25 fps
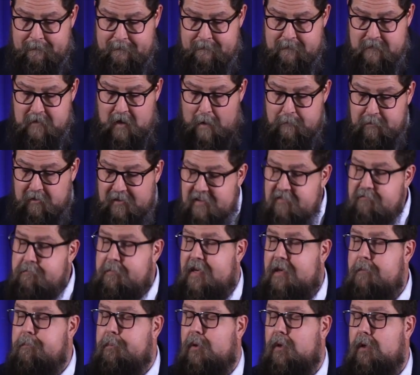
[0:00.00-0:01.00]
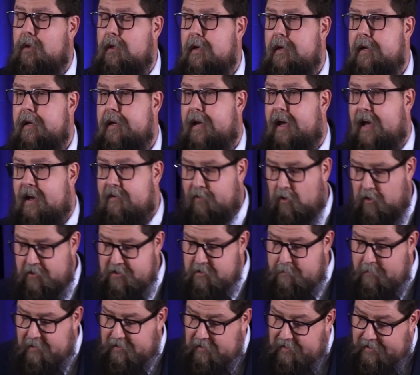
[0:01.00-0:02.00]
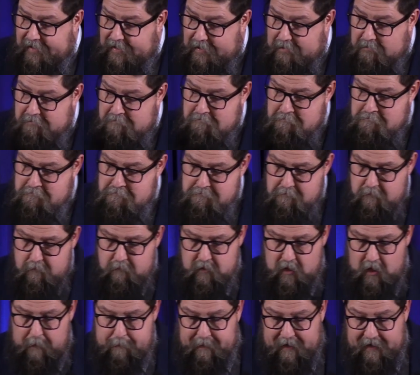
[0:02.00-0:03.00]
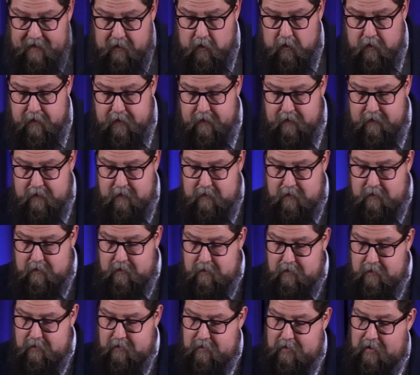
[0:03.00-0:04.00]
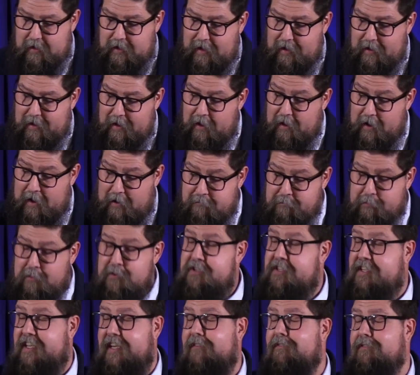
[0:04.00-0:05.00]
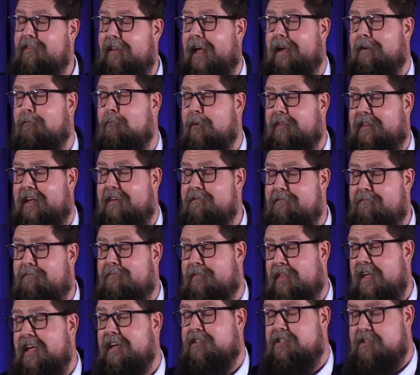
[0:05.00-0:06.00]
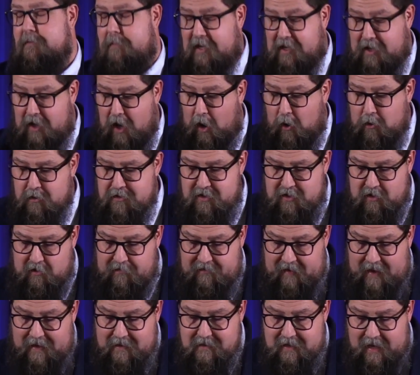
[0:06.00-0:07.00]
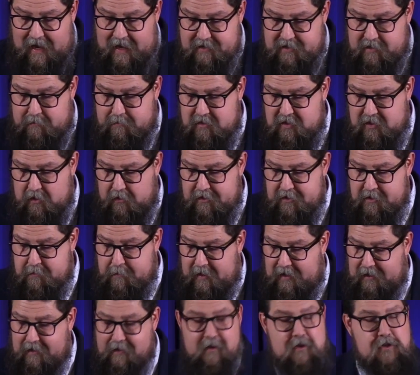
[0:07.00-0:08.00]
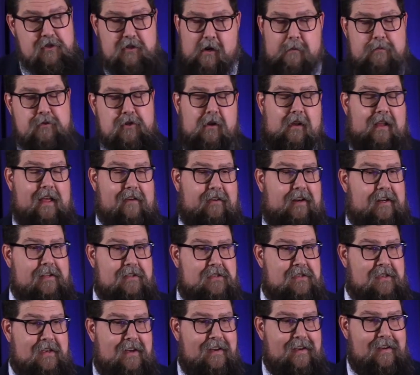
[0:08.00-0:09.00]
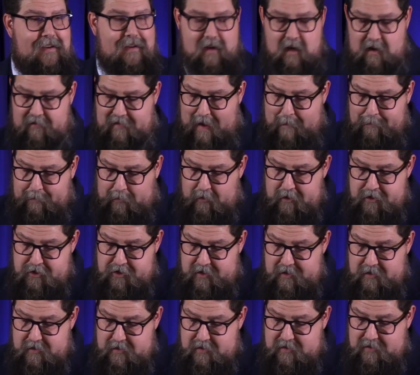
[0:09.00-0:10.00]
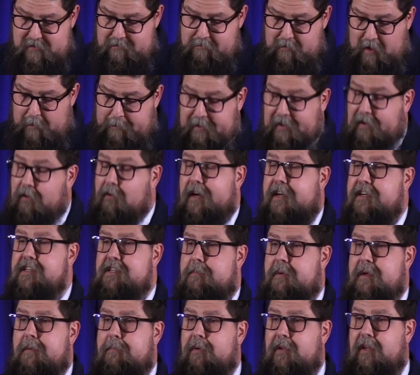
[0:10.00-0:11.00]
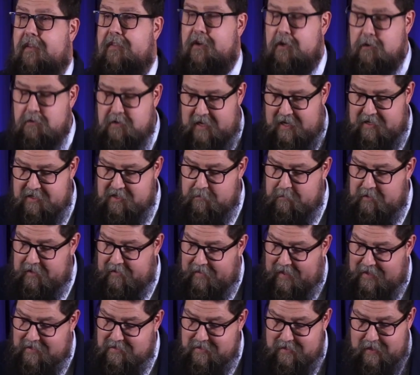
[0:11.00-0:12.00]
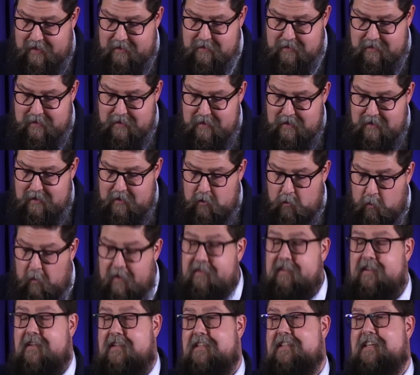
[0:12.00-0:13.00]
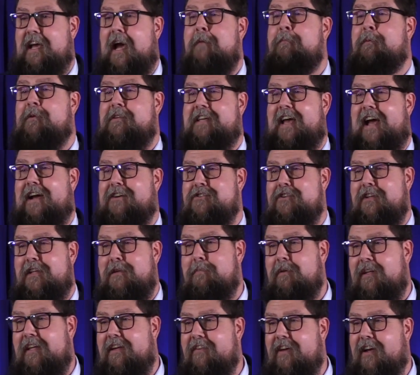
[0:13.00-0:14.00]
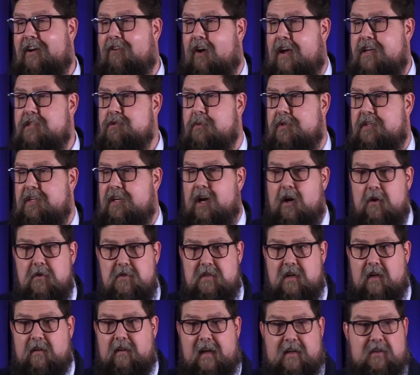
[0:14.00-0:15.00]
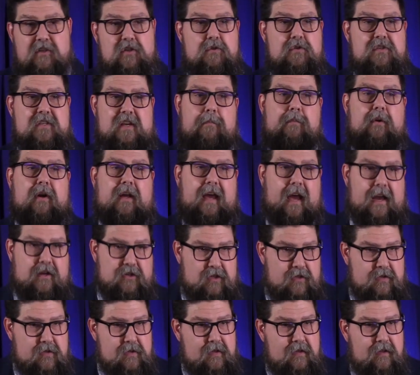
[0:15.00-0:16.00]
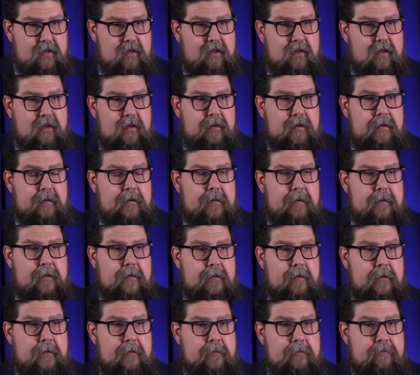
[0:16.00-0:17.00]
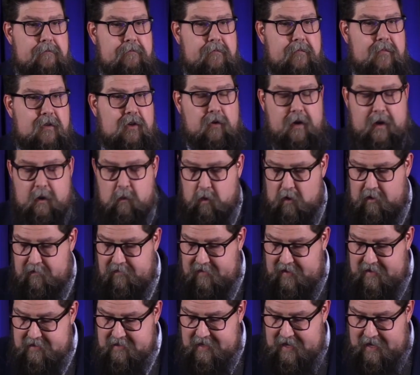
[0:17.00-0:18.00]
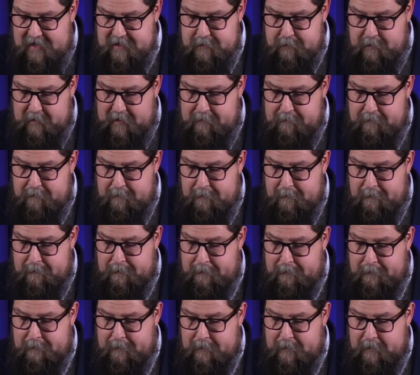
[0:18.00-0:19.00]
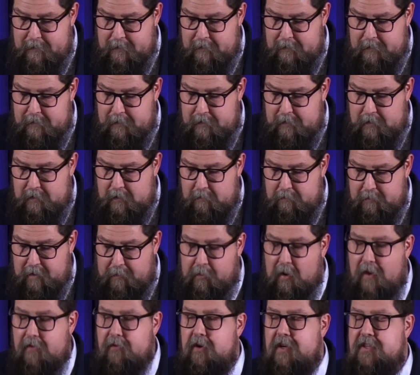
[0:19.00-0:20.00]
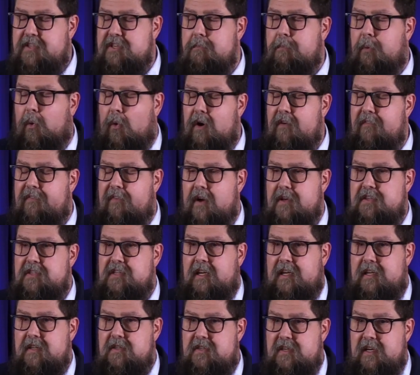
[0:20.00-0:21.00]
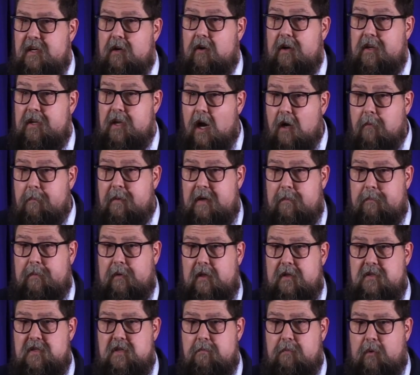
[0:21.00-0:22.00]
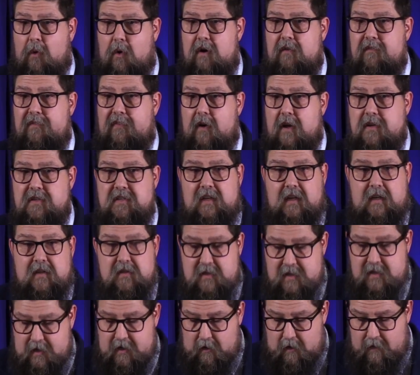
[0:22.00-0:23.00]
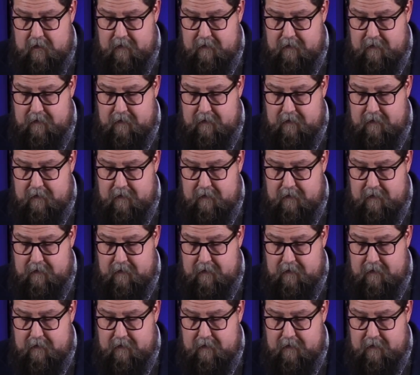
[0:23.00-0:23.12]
I believe people have ultimately appeared and perceived like what they think to be ghosts or phantasms, so to speak. And there's scriptural evidence of apparitions appearing to people in the New Testament in that sense, with the disciples actually believing Christ was a ghost on like 2 separate occasions. The Greek word phantasma. But brethren, it's important for us to consider, and young people, it's important for us to consider.